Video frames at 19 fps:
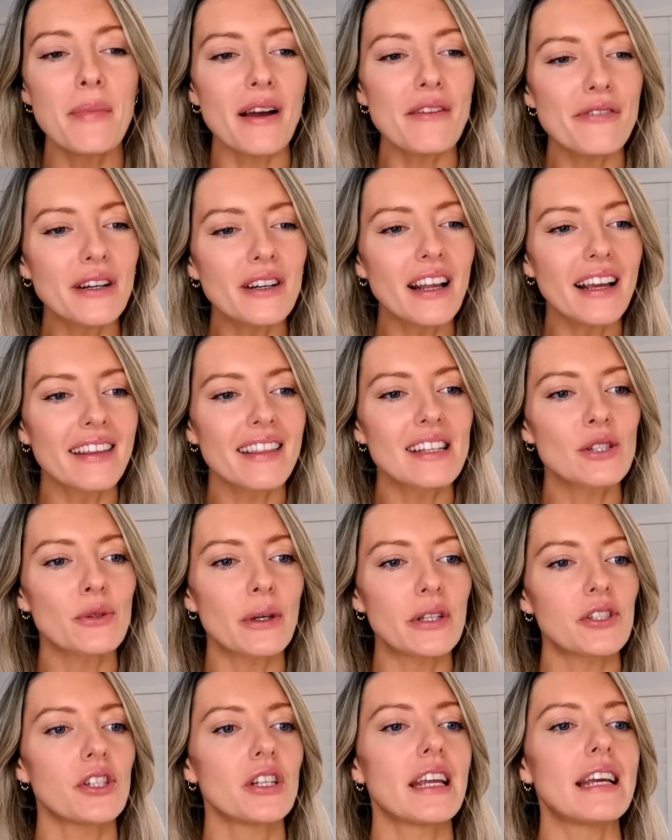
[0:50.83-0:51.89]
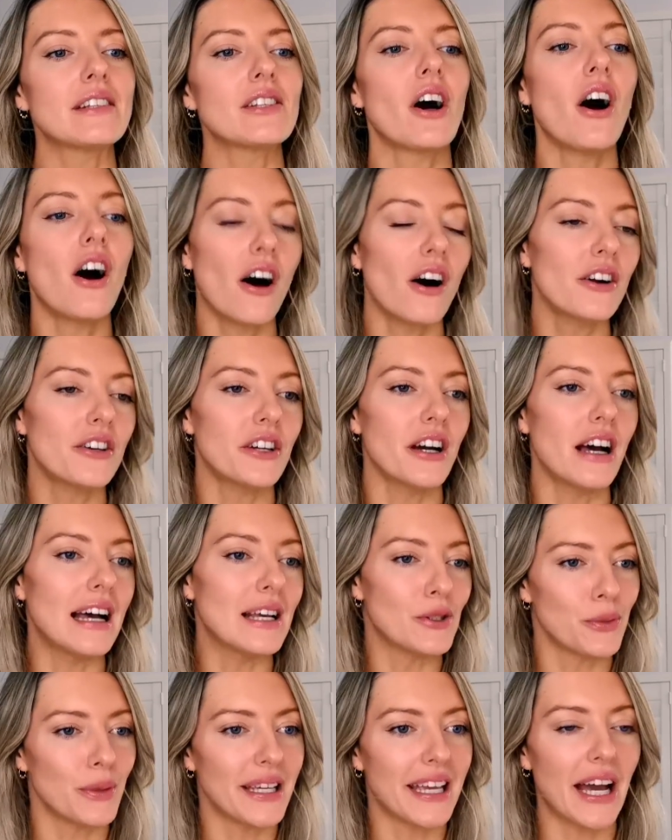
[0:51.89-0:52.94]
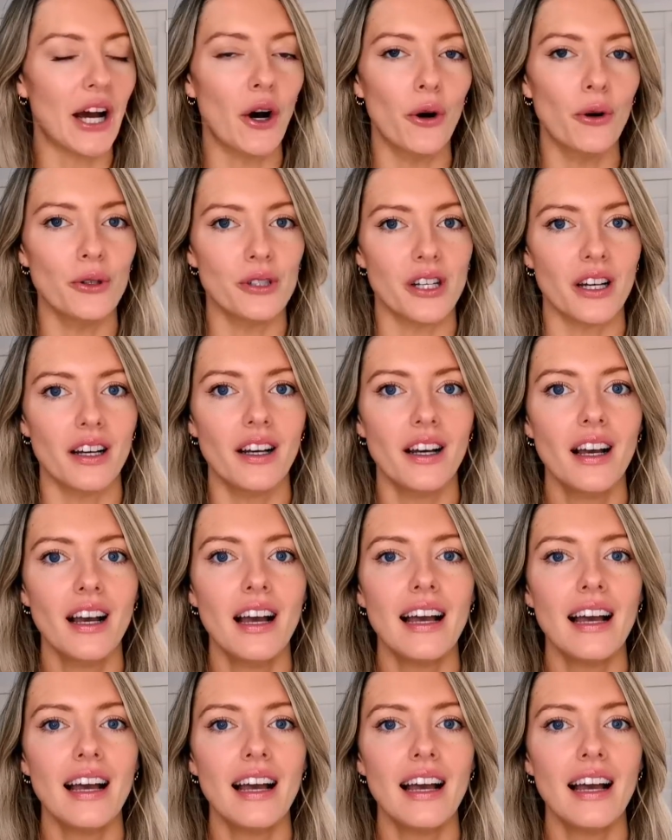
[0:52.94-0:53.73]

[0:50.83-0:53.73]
I feel like this question gets harder as we get older.